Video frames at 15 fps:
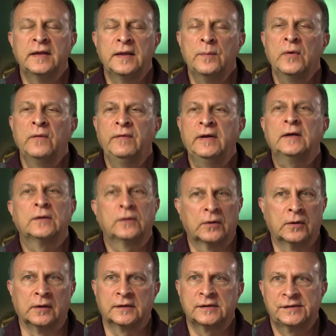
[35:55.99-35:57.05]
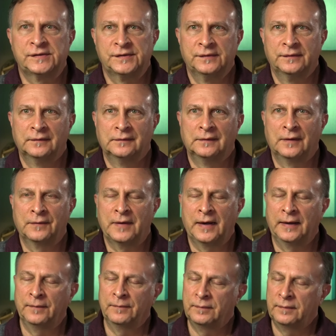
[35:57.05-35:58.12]
at the movie Clerks,
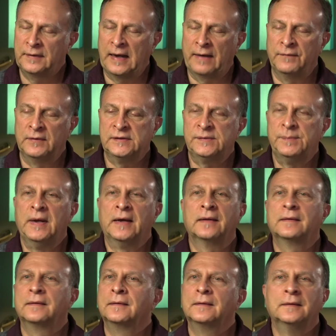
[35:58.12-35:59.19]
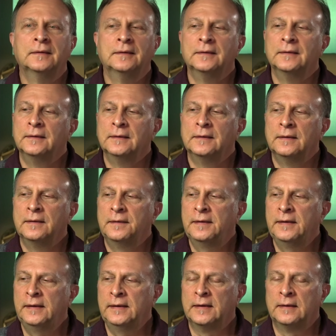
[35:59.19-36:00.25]
okay? Kevin Smith,
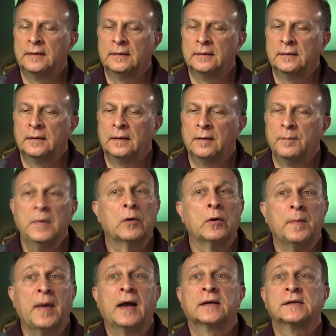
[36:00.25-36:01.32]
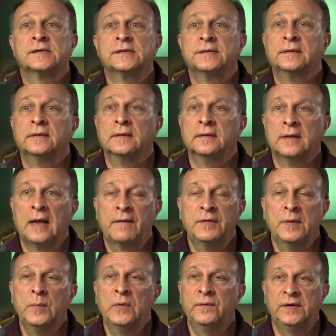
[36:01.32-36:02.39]
the Miramax, loved
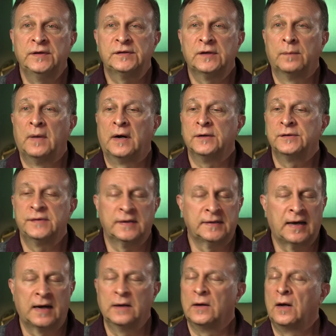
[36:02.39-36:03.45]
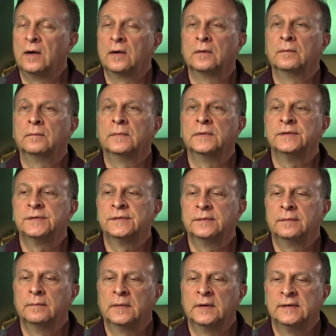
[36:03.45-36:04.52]
the movie so much. The dialogue
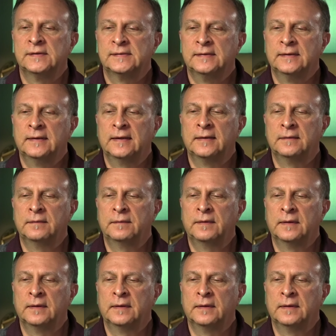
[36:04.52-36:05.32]
was the